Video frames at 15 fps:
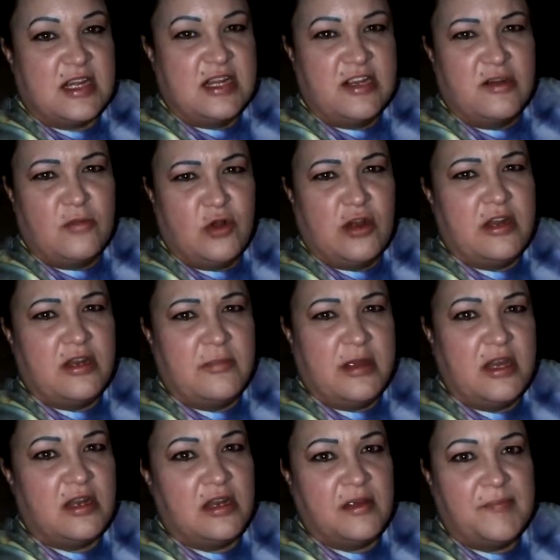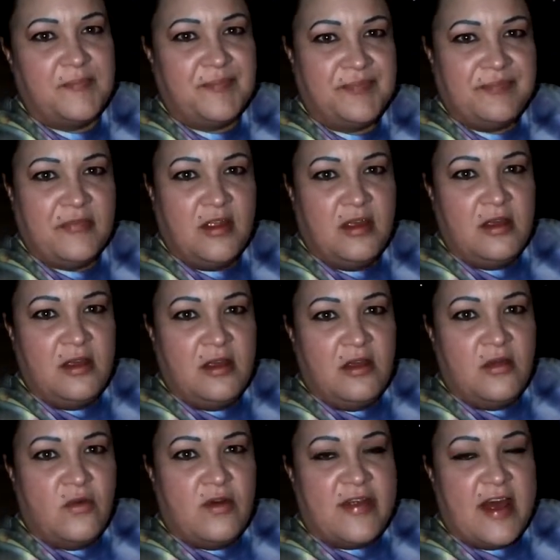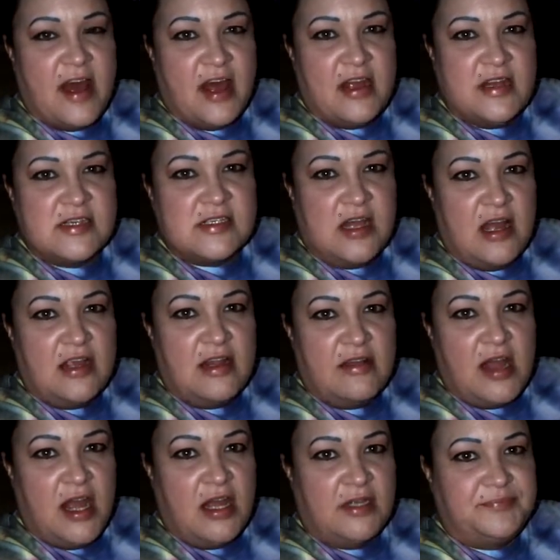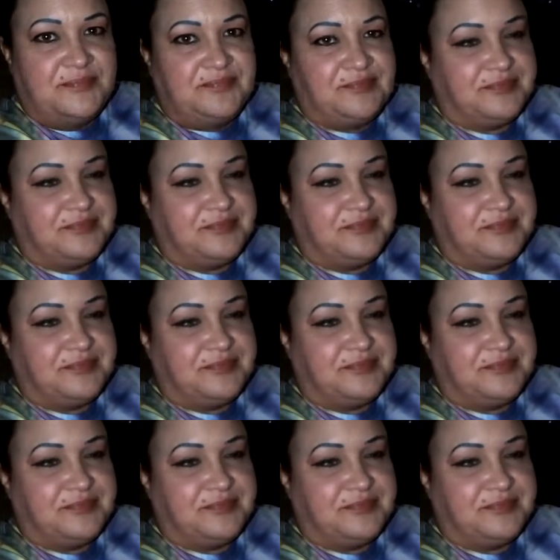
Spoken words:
a little more independent with that. He's liking that.